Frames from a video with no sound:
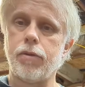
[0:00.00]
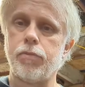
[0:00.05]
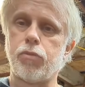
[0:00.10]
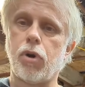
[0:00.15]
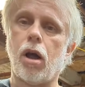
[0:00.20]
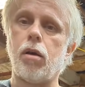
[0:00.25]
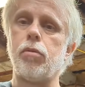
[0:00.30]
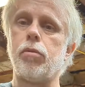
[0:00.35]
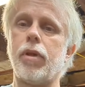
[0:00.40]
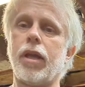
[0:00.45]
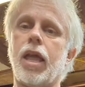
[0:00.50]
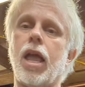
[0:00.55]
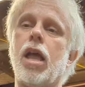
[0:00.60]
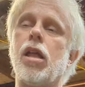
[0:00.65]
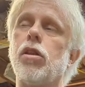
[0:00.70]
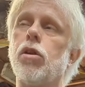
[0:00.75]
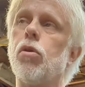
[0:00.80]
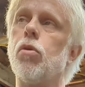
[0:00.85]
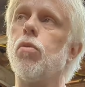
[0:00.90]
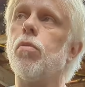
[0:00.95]
probably
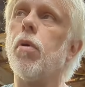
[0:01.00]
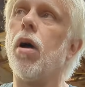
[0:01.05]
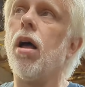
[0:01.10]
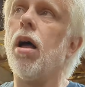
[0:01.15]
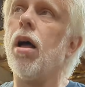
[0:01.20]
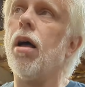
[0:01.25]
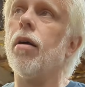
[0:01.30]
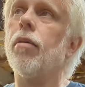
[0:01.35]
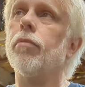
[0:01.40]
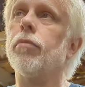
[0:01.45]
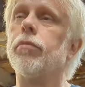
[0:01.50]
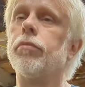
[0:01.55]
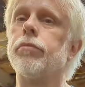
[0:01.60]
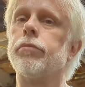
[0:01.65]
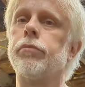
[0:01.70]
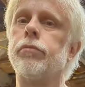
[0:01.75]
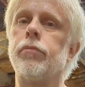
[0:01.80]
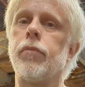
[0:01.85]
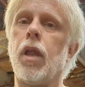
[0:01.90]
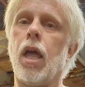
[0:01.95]
gain you
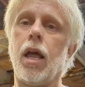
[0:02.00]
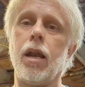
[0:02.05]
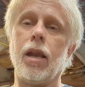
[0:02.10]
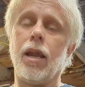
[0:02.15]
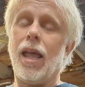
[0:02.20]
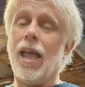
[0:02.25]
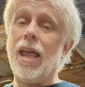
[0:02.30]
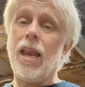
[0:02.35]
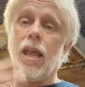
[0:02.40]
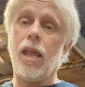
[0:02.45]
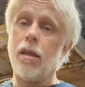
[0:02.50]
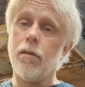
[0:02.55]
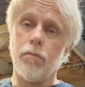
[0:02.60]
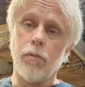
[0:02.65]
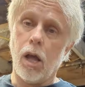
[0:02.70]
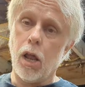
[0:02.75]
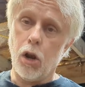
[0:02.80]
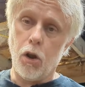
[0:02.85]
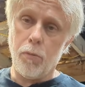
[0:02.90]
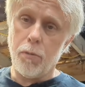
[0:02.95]
and any
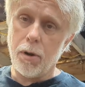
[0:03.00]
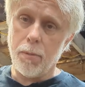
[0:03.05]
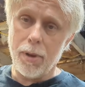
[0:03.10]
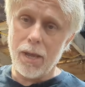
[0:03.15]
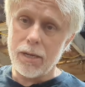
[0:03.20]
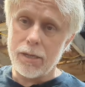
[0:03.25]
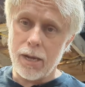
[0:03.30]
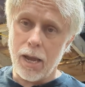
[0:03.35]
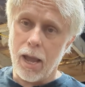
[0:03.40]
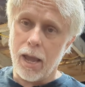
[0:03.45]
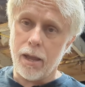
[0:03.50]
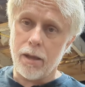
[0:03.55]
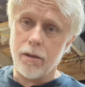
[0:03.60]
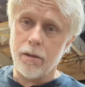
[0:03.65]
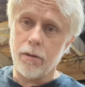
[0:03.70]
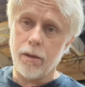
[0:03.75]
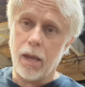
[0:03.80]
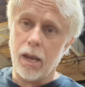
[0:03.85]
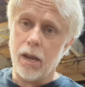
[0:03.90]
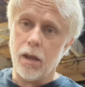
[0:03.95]
aluminum intake,
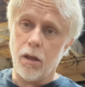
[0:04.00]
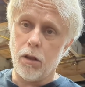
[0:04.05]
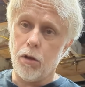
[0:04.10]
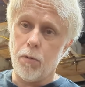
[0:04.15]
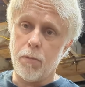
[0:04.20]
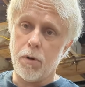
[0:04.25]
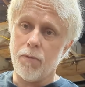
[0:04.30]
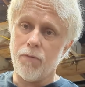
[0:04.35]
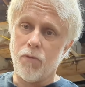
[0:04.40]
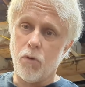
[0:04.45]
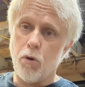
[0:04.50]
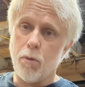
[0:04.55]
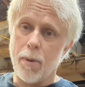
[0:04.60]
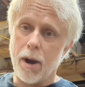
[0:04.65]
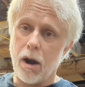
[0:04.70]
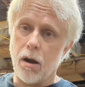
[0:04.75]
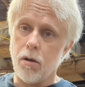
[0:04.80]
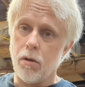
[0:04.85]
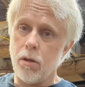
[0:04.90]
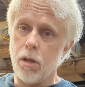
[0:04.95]
any aluminum four
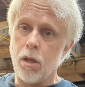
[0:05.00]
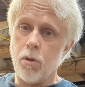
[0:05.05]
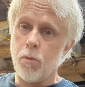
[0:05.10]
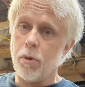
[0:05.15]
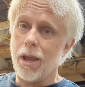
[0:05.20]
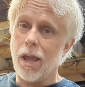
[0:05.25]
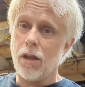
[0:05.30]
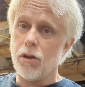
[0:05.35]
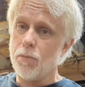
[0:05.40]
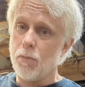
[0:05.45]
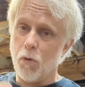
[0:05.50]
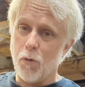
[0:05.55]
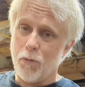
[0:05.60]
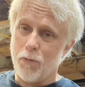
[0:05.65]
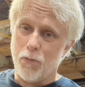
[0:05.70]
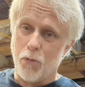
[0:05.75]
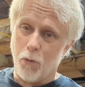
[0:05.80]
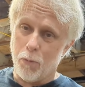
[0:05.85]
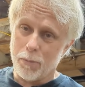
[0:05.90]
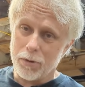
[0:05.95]
barrel will gain you more
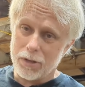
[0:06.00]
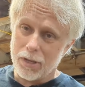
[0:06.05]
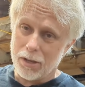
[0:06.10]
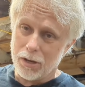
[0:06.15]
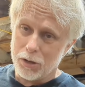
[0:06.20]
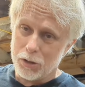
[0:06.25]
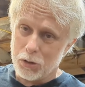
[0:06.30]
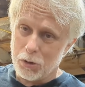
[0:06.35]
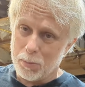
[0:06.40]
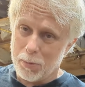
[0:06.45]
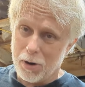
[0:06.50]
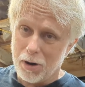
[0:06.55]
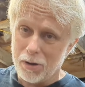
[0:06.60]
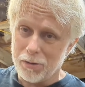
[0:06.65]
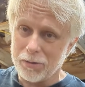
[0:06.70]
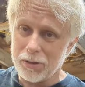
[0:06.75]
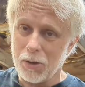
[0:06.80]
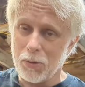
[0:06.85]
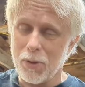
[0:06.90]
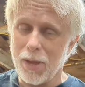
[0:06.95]
performance than the two barrel.
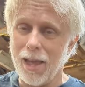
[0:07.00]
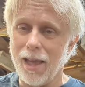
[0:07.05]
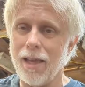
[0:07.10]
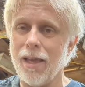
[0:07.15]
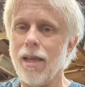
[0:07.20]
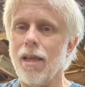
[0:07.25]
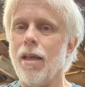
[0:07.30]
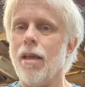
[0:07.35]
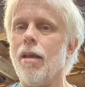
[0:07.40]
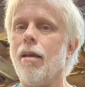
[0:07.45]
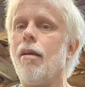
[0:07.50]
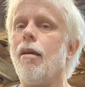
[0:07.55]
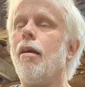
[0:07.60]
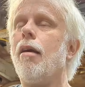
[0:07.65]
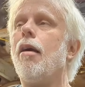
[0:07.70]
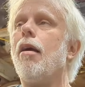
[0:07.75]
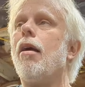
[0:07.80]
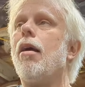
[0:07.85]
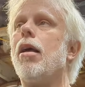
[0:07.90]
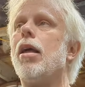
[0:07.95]
Okay,
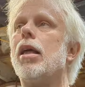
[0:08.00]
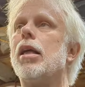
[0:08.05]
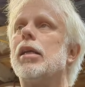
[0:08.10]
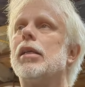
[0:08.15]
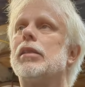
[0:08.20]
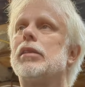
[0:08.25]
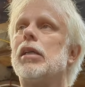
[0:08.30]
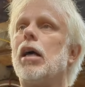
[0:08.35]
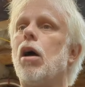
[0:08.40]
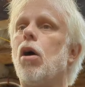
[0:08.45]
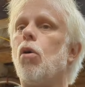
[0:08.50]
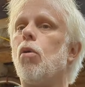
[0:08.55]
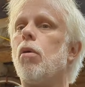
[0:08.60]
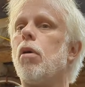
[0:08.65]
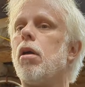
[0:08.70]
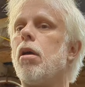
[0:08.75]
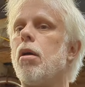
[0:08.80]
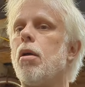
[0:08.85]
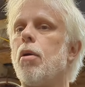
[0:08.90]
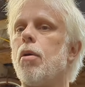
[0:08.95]
so
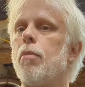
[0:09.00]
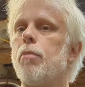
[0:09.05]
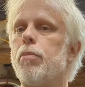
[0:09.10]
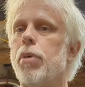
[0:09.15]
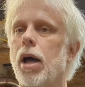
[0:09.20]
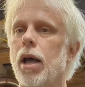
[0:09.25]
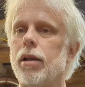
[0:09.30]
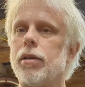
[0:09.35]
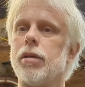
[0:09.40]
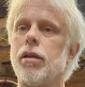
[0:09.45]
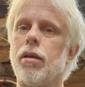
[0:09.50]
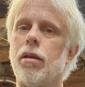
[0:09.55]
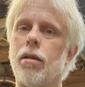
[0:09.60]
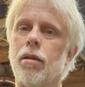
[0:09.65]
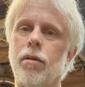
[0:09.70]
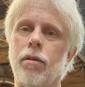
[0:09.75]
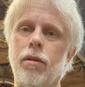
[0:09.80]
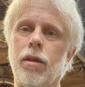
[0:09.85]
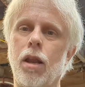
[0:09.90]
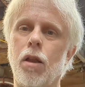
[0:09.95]
but
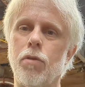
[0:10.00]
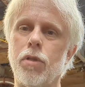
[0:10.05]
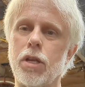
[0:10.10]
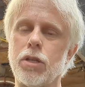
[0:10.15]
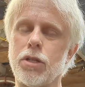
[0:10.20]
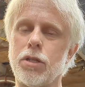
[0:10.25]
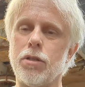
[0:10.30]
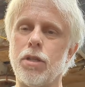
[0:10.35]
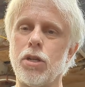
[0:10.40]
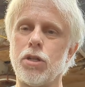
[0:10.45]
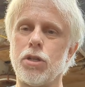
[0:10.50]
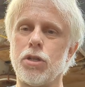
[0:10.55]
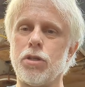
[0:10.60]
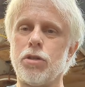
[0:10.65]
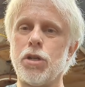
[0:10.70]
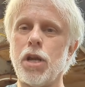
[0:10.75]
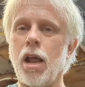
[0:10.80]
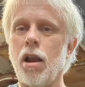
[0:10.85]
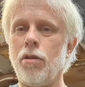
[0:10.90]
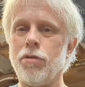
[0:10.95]
you know this
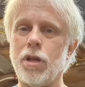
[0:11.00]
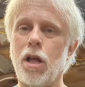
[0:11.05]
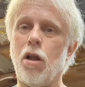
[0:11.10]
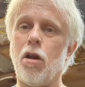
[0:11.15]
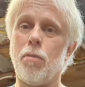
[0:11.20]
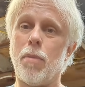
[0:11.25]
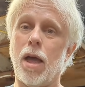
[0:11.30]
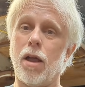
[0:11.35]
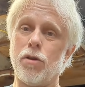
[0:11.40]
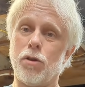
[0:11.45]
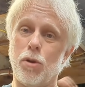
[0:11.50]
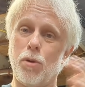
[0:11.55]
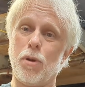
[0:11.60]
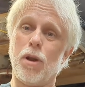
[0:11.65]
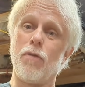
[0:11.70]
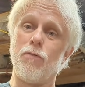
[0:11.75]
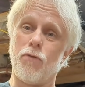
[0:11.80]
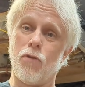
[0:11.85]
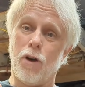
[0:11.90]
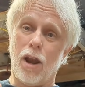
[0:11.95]
channel is all about doing
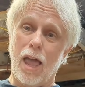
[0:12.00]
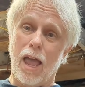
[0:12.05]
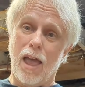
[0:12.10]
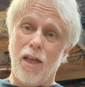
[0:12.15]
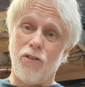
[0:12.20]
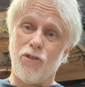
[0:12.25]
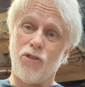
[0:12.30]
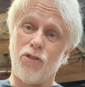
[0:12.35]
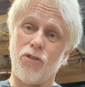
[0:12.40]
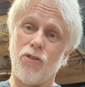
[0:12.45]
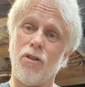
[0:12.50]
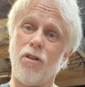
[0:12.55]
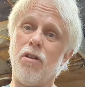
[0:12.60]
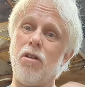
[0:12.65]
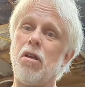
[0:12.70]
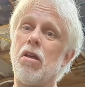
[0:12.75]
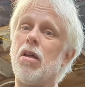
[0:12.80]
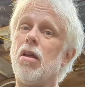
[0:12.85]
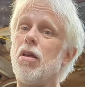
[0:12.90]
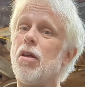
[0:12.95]
it for less.
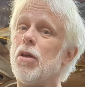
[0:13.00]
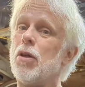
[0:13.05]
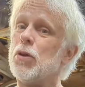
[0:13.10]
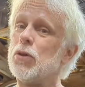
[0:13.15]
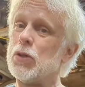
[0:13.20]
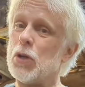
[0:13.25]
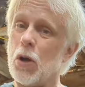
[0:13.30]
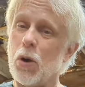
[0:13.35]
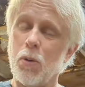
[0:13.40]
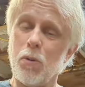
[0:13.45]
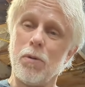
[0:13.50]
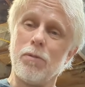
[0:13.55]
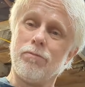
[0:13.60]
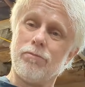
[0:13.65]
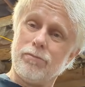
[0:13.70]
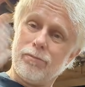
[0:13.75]
So